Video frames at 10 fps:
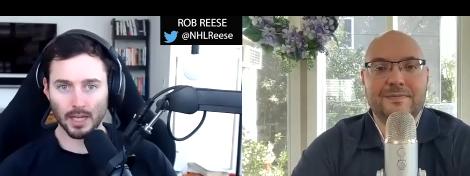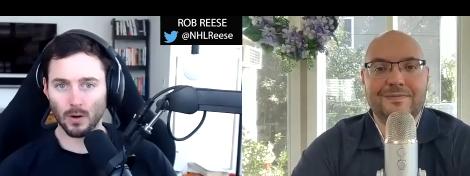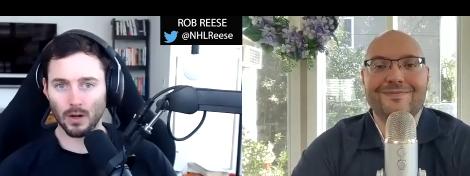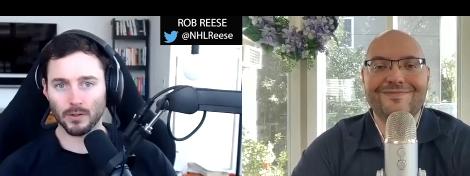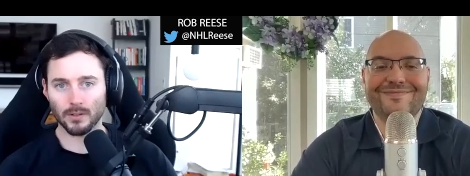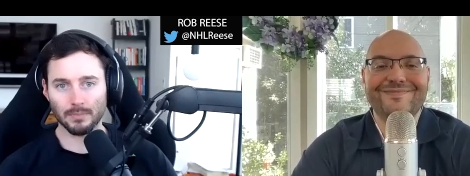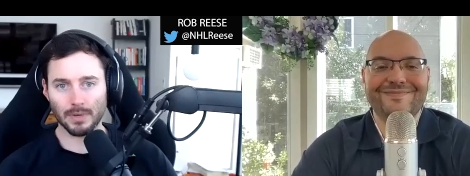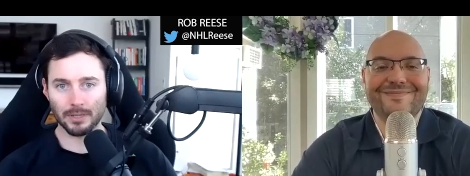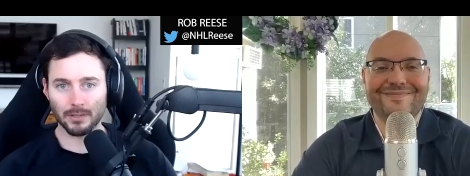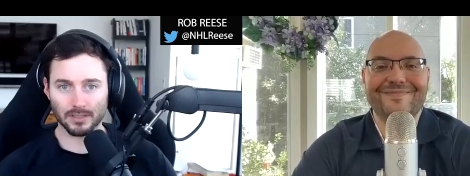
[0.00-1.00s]
Speaker 1: you know, other than
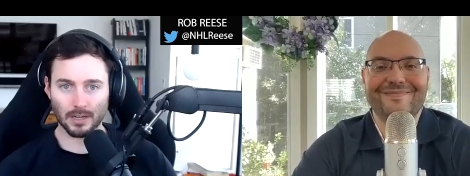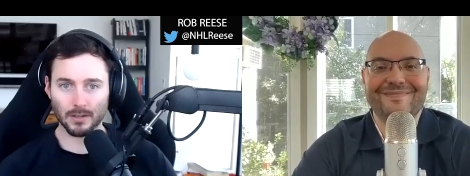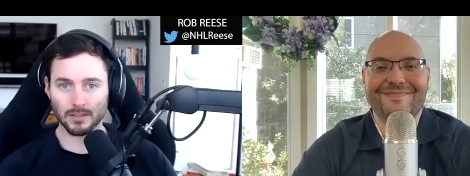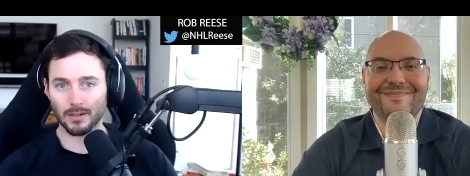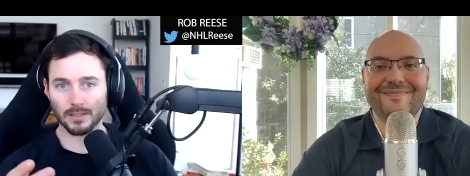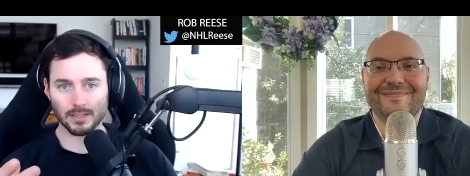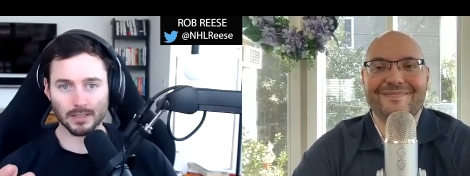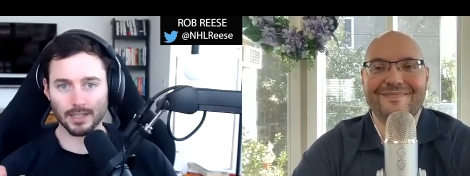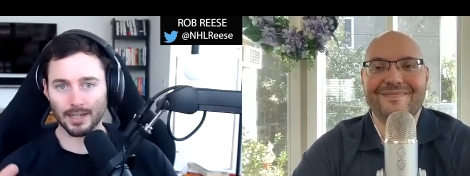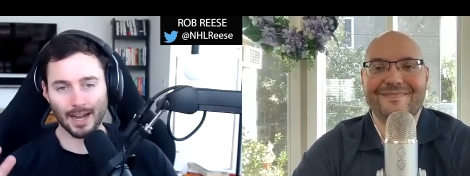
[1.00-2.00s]
maybe their centers aren't as
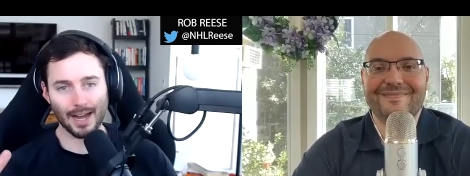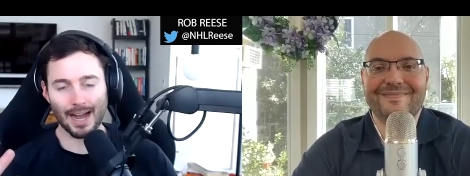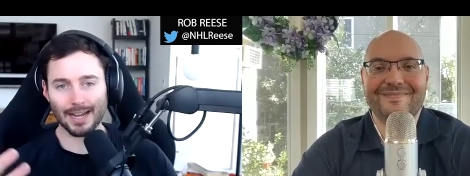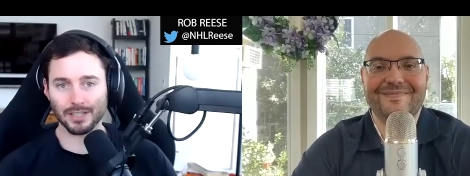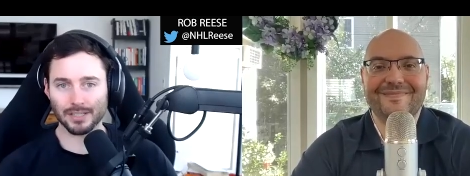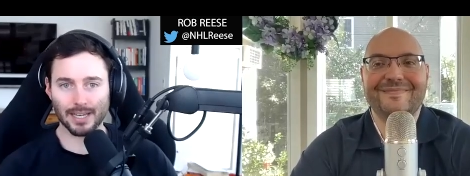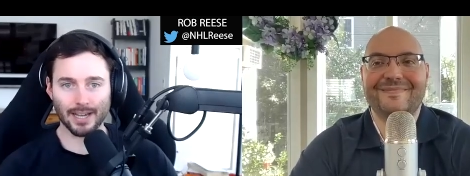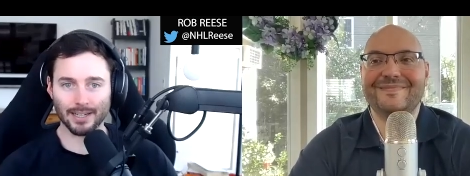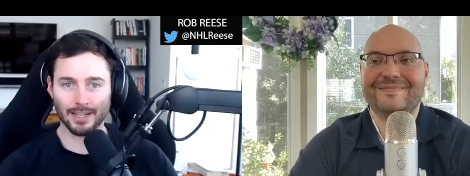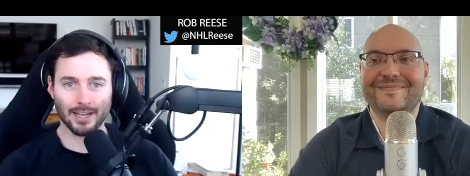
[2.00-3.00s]
good. I just
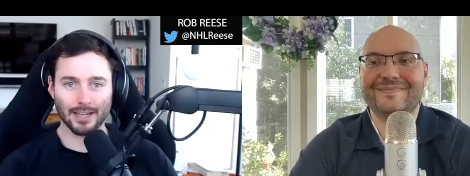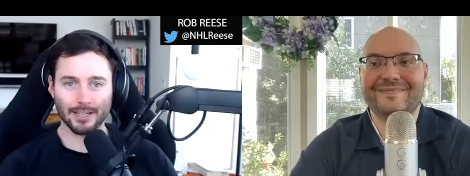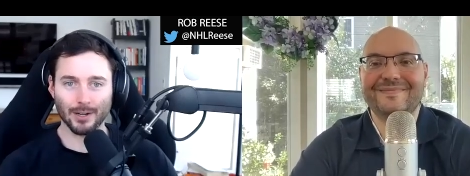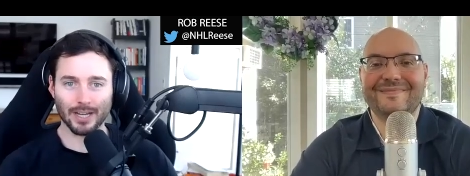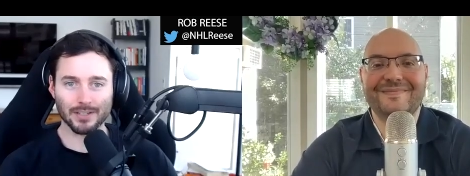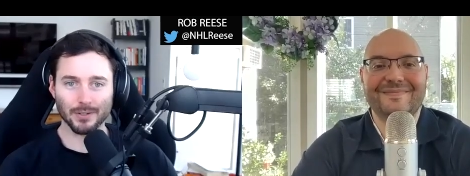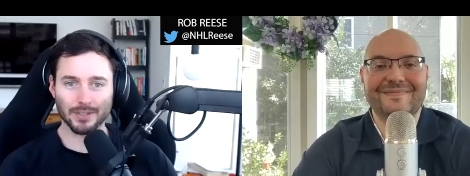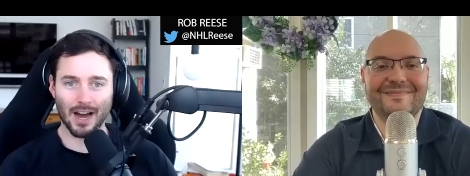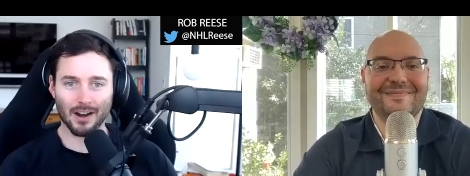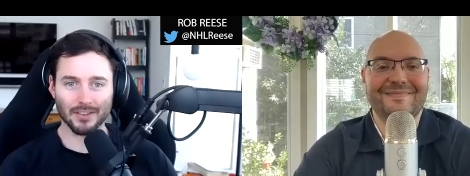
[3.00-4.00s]
can't, you know, get
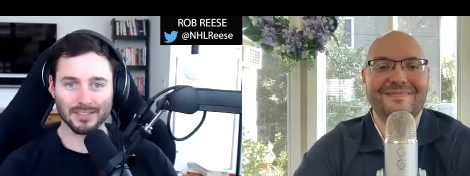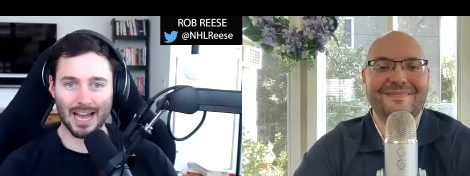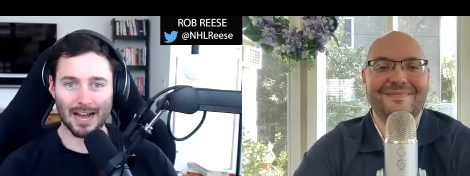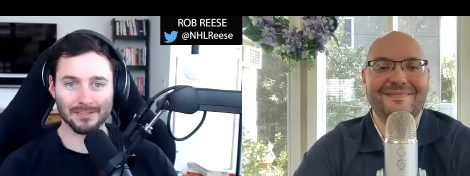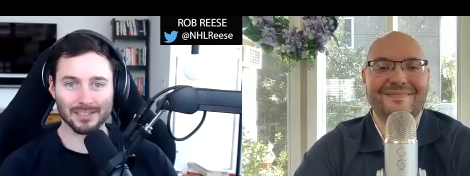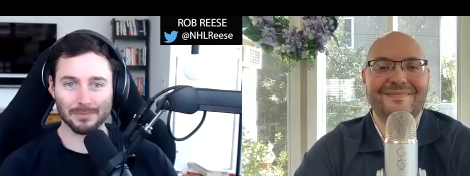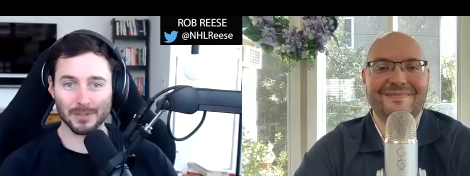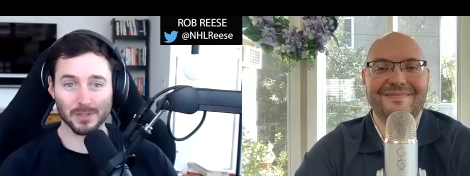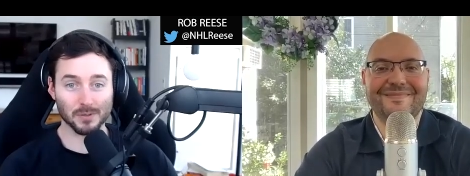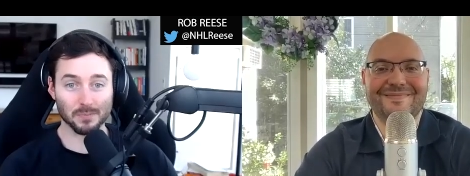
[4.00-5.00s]
too down on this Avs team,
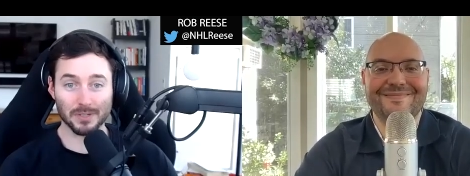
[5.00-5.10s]
which has